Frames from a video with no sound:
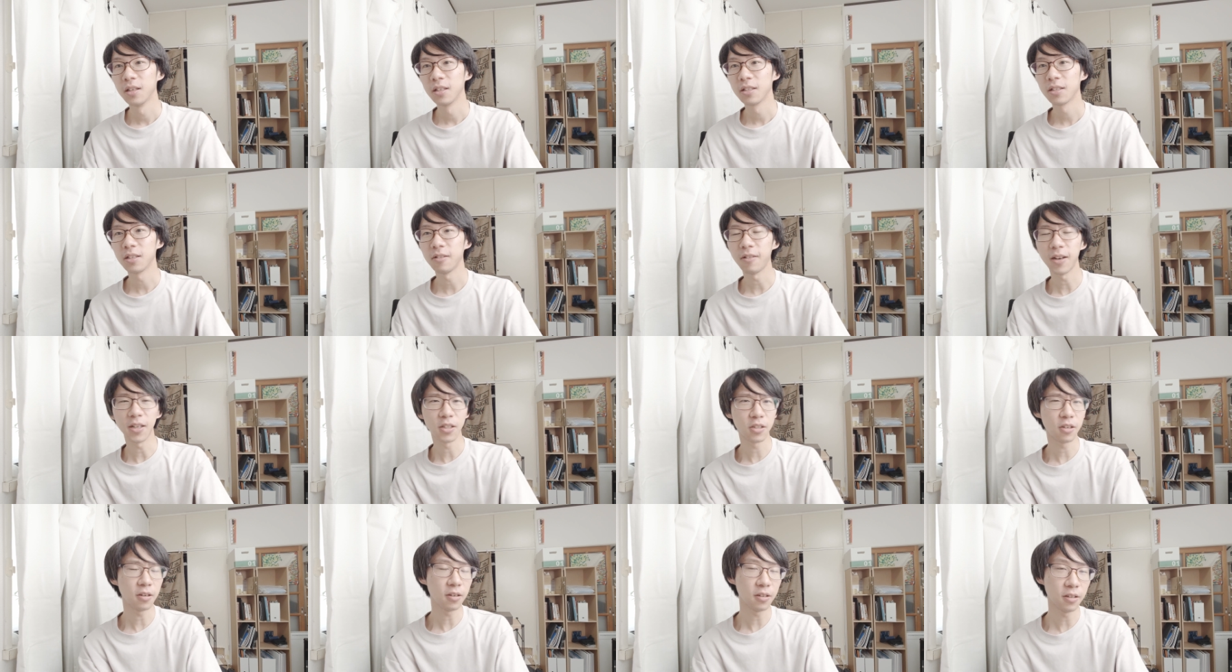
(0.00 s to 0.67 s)
So
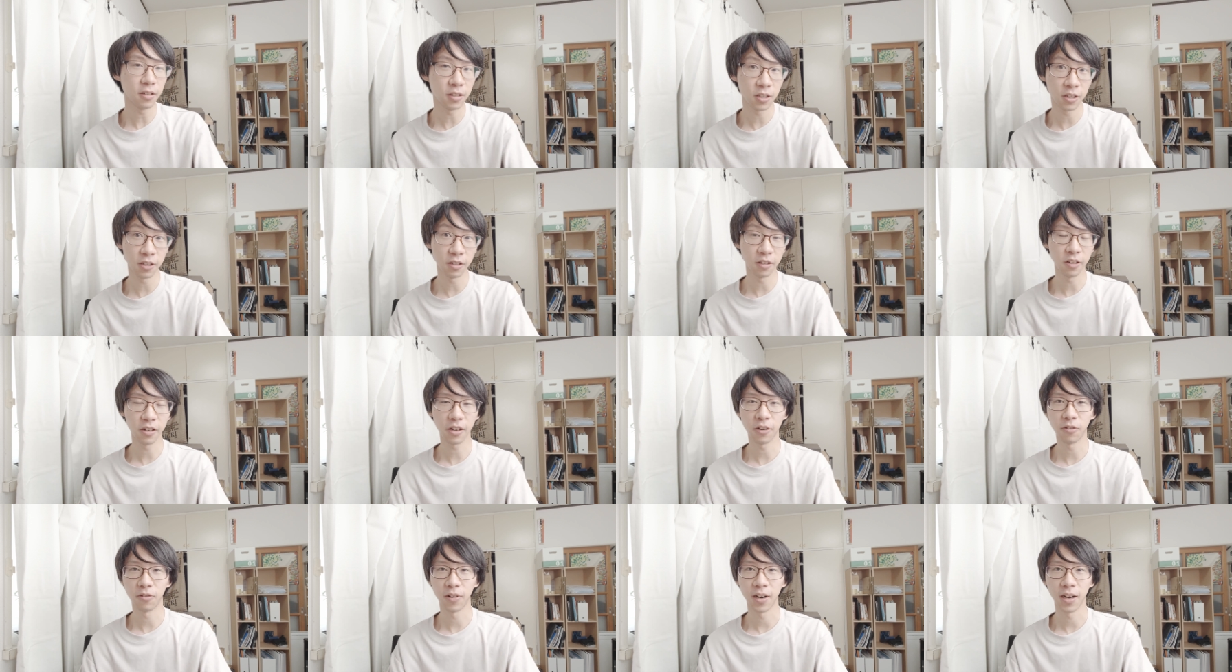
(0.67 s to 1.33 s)
I started to
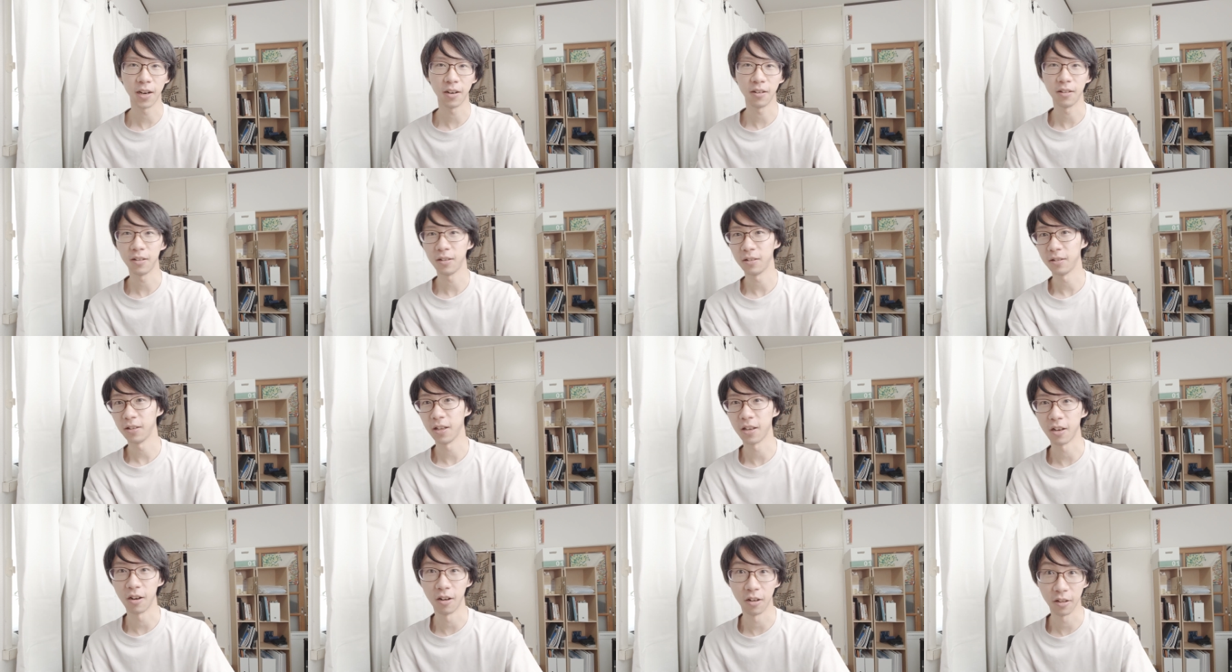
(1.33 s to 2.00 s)
look around
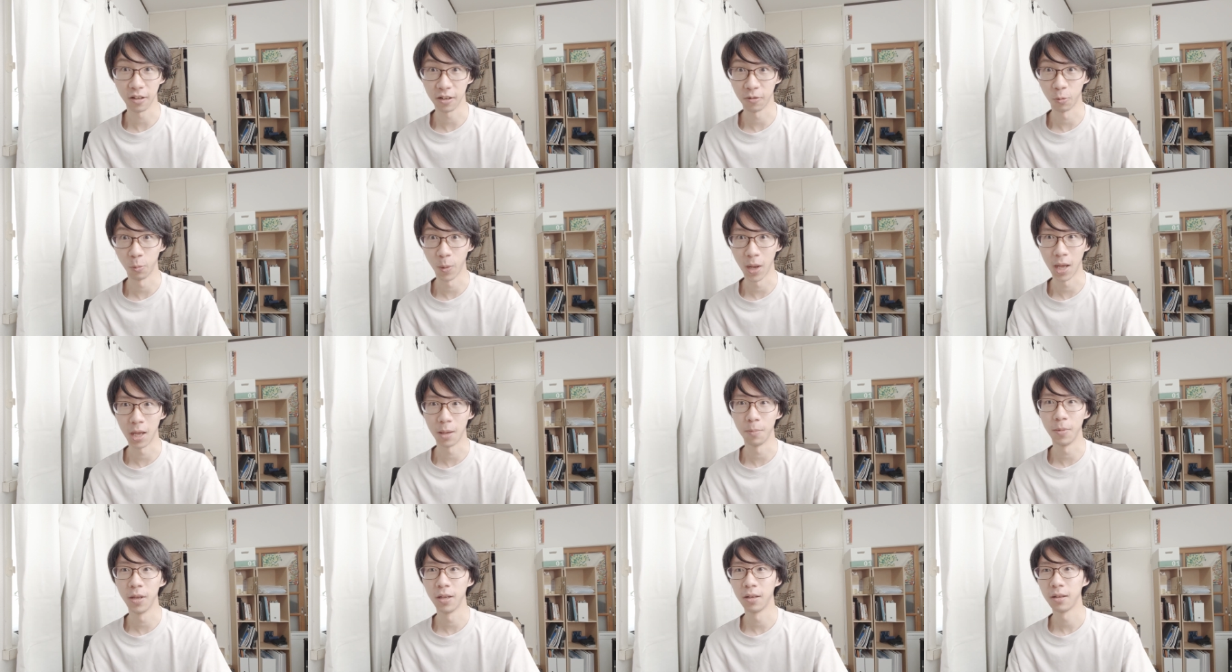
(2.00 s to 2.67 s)
like on the
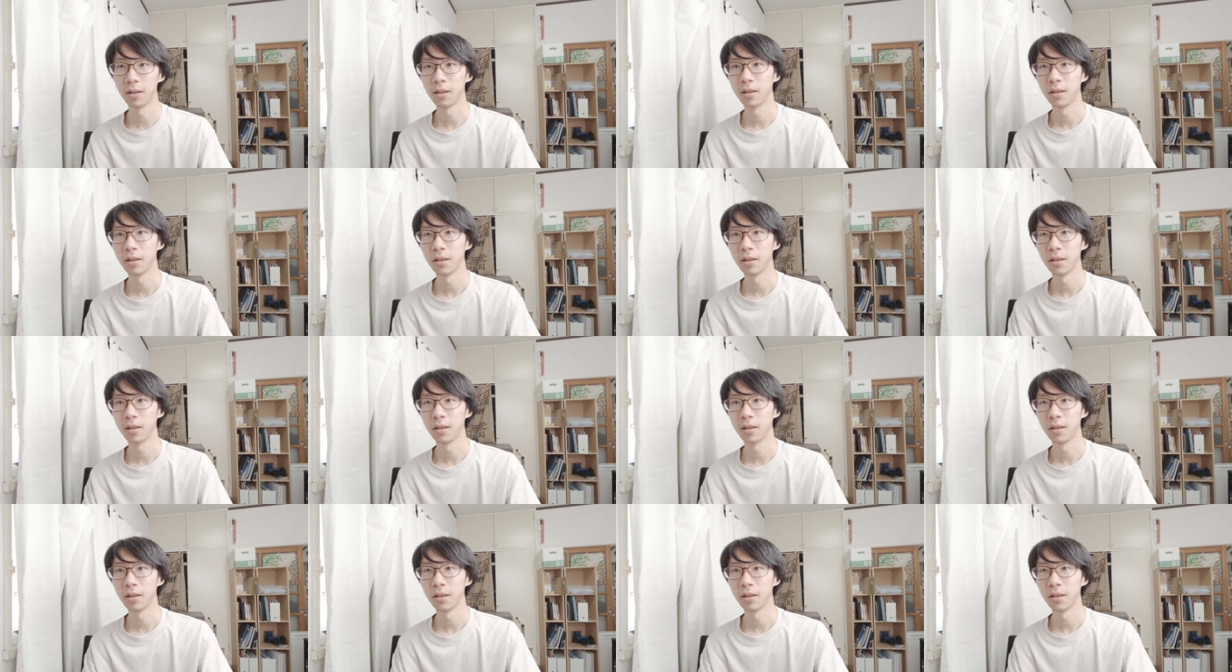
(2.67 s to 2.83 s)
web,